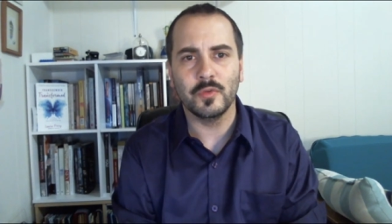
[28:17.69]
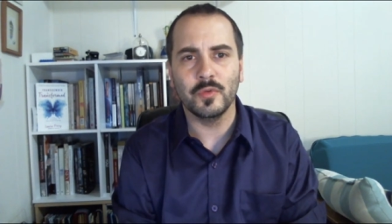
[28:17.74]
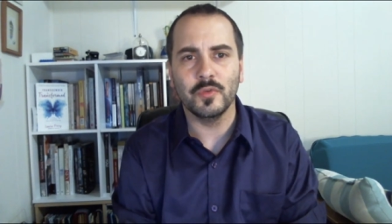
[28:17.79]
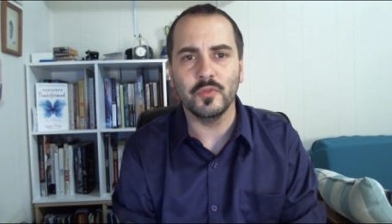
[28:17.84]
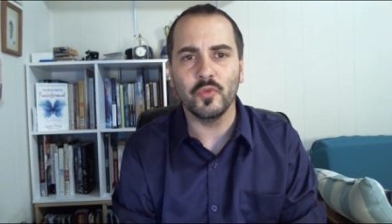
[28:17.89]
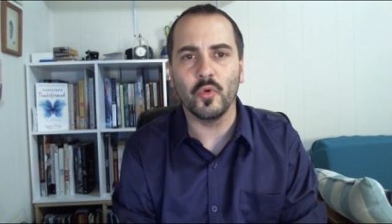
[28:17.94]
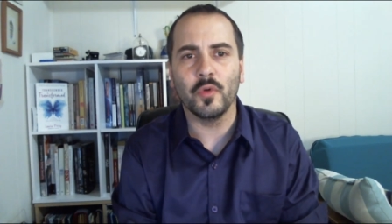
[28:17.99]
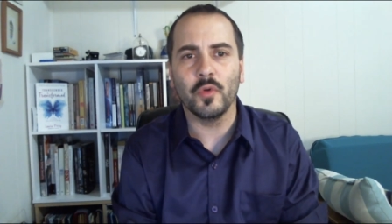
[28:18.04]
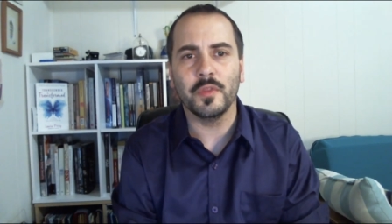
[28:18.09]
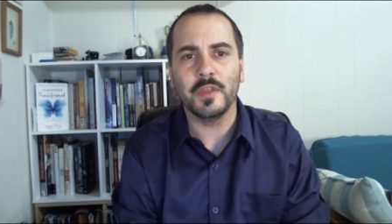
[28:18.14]

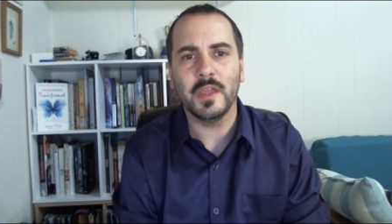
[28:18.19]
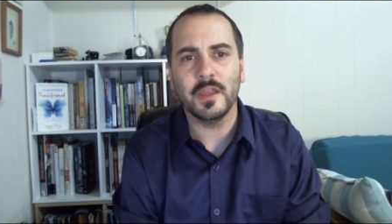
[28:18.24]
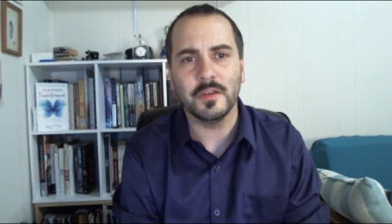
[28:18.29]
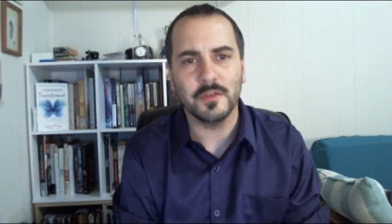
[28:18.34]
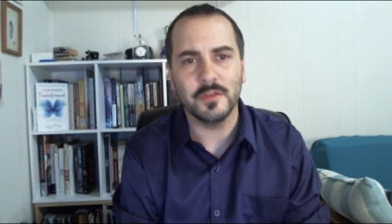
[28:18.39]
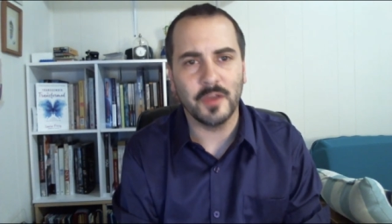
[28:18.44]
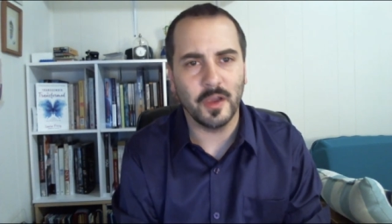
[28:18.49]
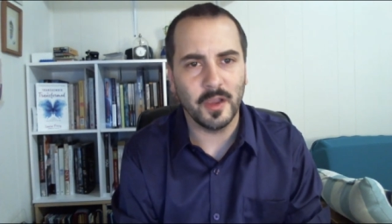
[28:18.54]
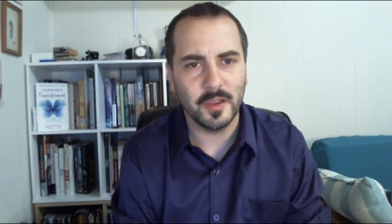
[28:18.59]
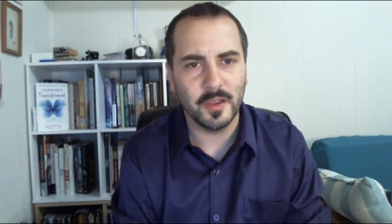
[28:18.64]
endure the end
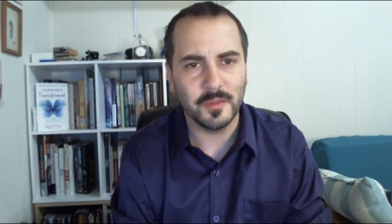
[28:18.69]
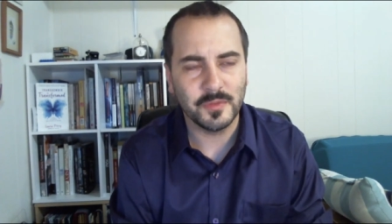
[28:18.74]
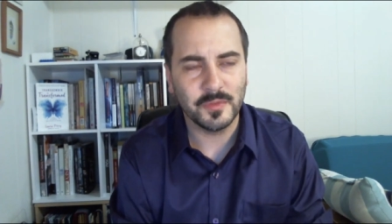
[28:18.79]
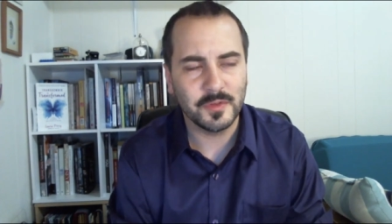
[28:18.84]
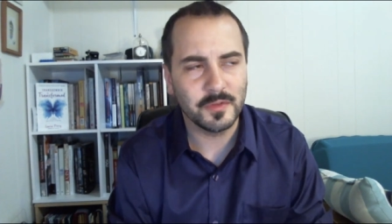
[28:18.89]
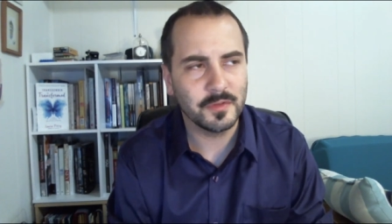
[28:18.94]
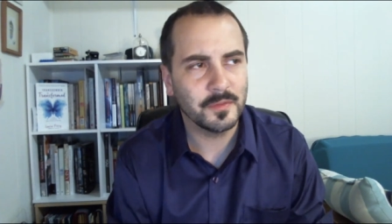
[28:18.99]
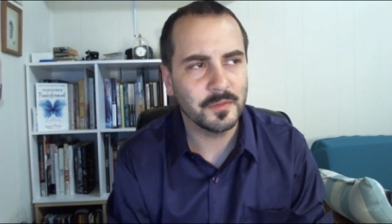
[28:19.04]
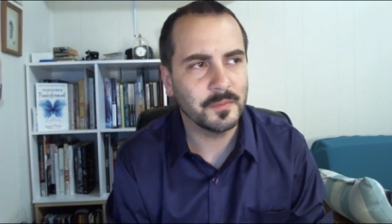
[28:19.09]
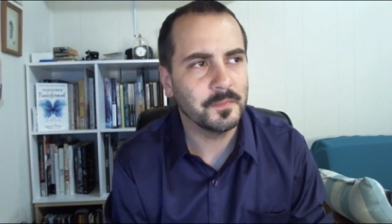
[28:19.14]

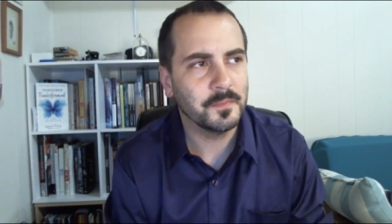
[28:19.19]
times.